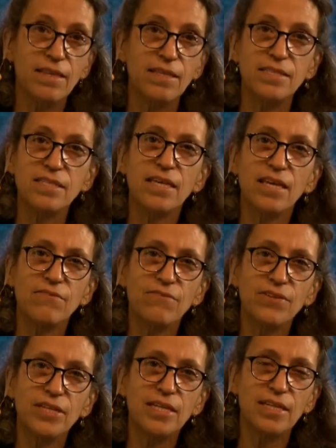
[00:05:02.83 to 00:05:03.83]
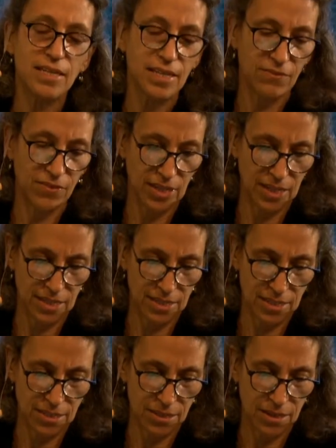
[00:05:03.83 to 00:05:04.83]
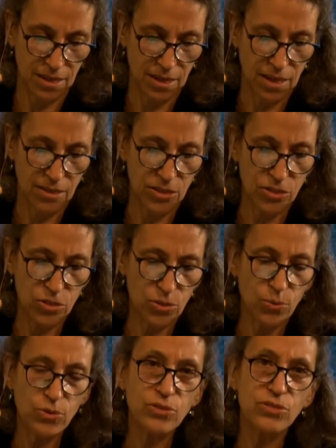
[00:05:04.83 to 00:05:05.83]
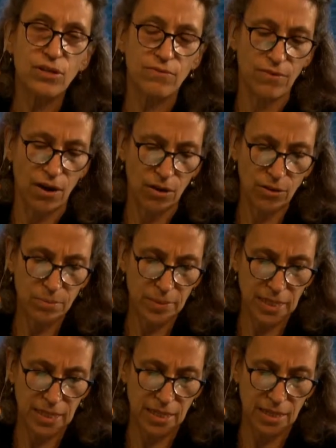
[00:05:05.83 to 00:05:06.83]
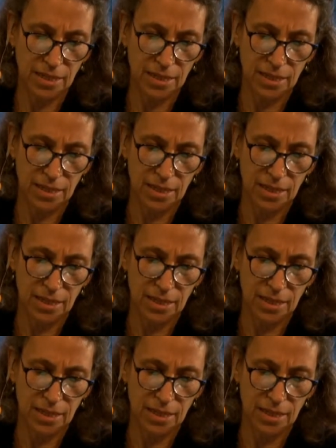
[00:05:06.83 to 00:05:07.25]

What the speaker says: this infinite givingness, this source of all being,